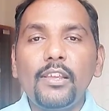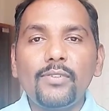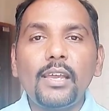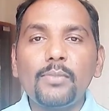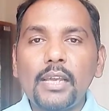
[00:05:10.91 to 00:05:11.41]

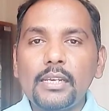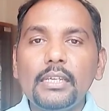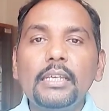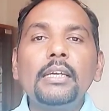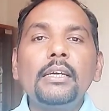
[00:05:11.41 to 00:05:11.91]
if I'm
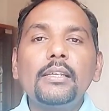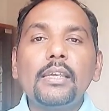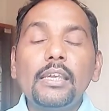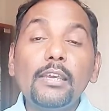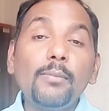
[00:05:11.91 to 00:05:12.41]
writing
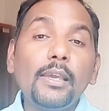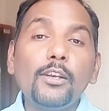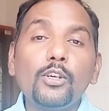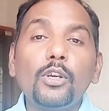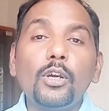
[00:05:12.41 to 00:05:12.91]
the
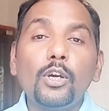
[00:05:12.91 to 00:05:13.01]
email